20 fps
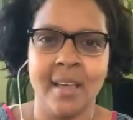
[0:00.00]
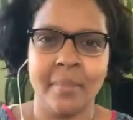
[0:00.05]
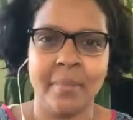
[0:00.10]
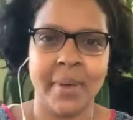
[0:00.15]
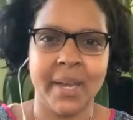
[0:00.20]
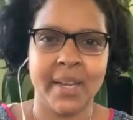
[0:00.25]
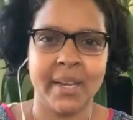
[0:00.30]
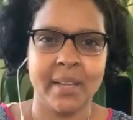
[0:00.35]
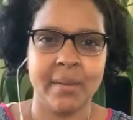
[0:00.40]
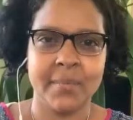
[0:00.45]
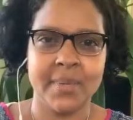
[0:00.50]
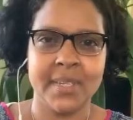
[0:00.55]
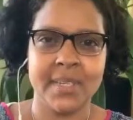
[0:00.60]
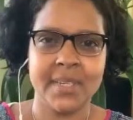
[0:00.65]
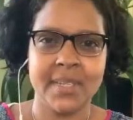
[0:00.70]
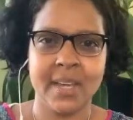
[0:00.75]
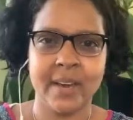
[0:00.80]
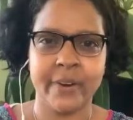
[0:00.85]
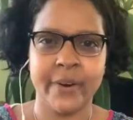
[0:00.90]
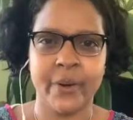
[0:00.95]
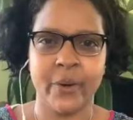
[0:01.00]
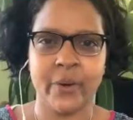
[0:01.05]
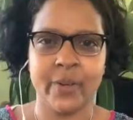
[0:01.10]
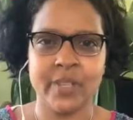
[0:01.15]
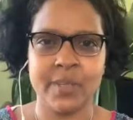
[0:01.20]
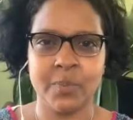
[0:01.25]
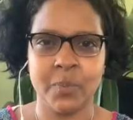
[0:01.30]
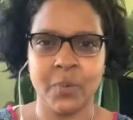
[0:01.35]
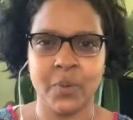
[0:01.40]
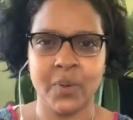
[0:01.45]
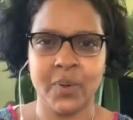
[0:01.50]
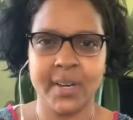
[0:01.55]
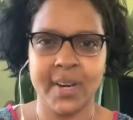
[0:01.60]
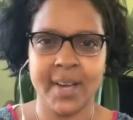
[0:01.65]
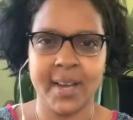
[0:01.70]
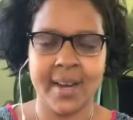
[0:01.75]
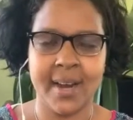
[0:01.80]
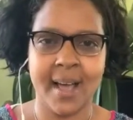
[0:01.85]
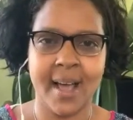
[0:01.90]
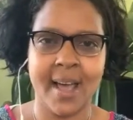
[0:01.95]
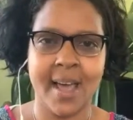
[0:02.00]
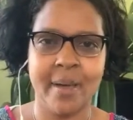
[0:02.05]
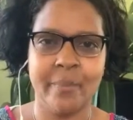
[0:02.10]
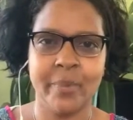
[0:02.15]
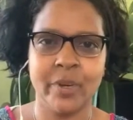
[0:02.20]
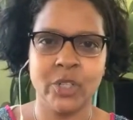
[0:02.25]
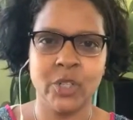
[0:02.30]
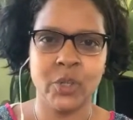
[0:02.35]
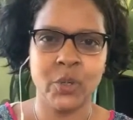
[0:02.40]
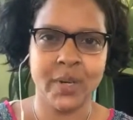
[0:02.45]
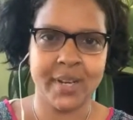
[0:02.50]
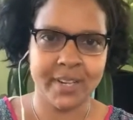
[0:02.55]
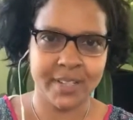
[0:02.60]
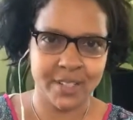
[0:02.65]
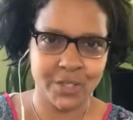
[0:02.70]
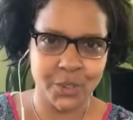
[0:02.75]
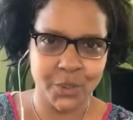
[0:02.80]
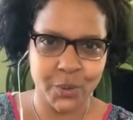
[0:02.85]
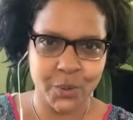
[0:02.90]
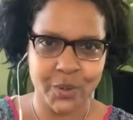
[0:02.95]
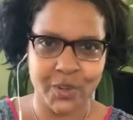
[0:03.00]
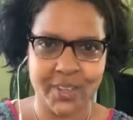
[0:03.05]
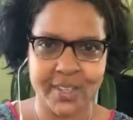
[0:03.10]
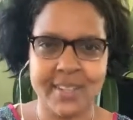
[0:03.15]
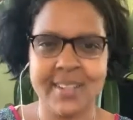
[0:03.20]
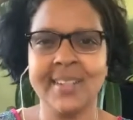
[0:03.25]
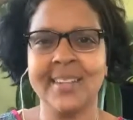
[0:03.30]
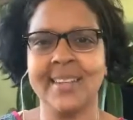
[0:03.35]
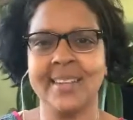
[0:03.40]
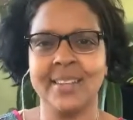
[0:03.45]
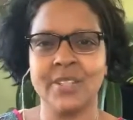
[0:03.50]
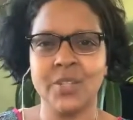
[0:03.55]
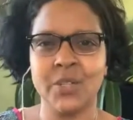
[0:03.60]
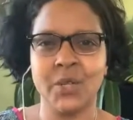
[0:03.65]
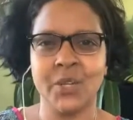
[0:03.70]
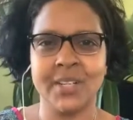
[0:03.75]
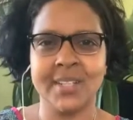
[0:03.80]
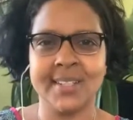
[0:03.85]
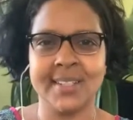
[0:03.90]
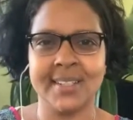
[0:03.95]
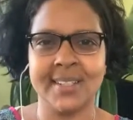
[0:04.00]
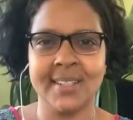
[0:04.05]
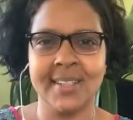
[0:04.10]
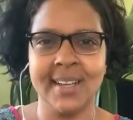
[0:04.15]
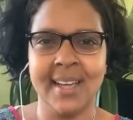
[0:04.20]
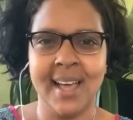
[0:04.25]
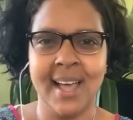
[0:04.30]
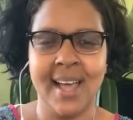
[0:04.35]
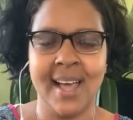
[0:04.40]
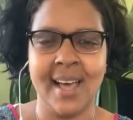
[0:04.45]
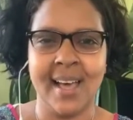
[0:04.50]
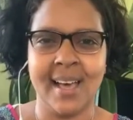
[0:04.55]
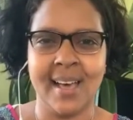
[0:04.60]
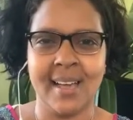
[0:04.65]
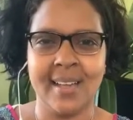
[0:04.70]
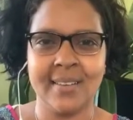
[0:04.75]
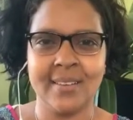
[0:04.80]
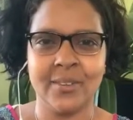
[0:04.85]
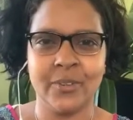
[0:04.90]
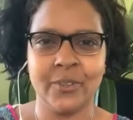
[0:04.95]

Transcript: My name is Terri Osborne, and I'm a trained yoga instructor and